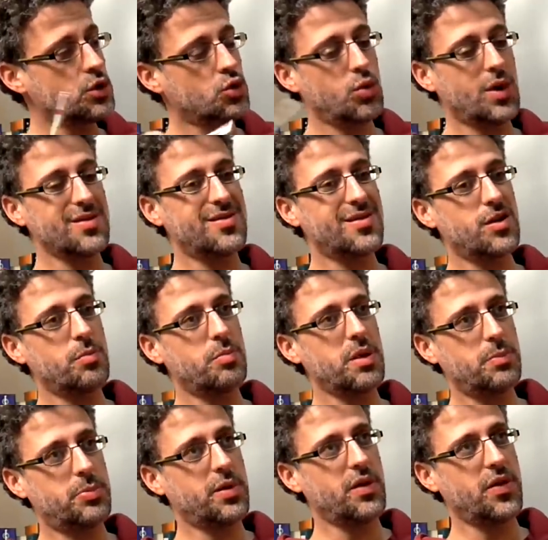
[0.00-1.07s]
to what their
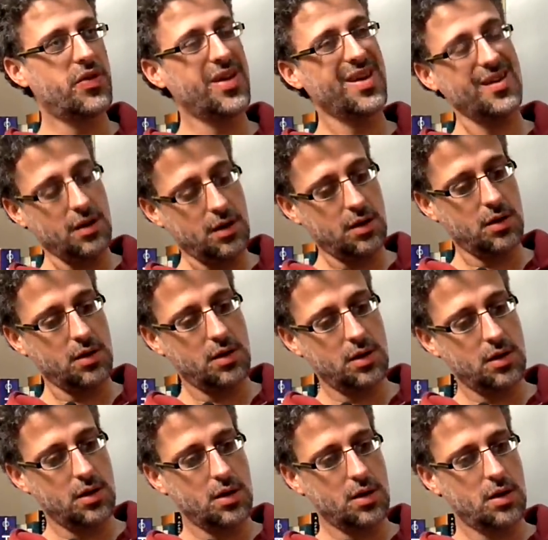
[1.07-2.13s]
people think,
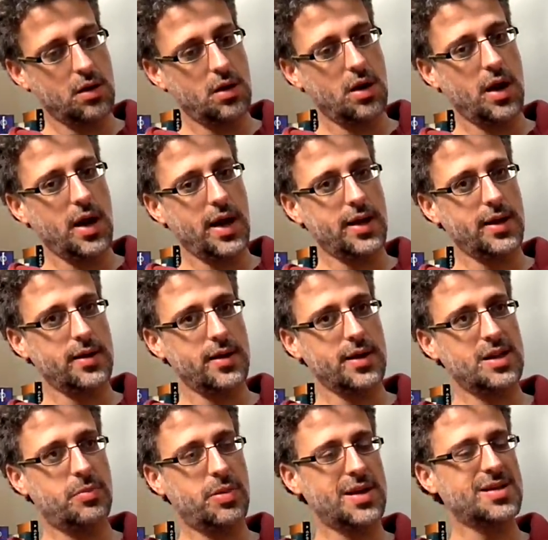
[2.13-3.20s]
and
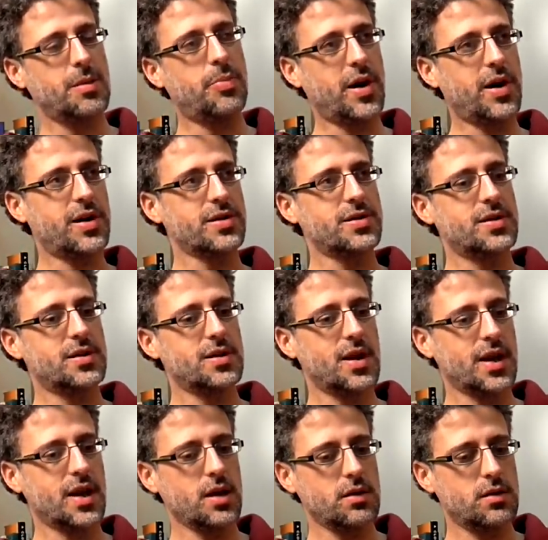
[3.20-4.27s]
it plays a part
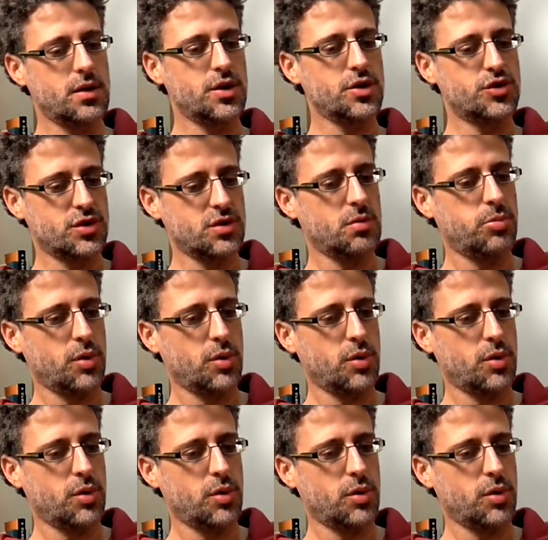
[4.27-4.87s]
like in their internal